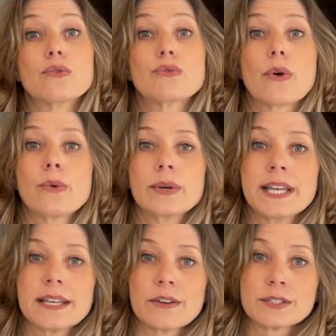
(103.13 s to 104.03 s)

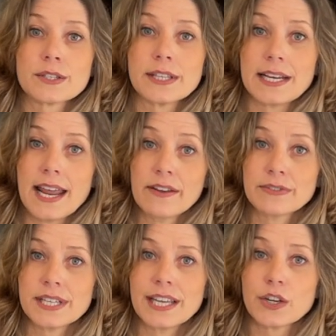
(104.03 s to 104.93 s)
Rolling it onto the
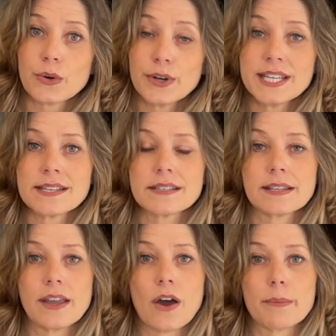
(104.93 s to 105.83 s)
left increases
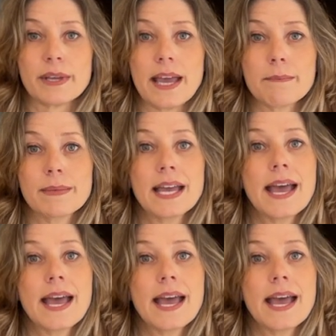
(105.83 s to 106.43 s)
the RPM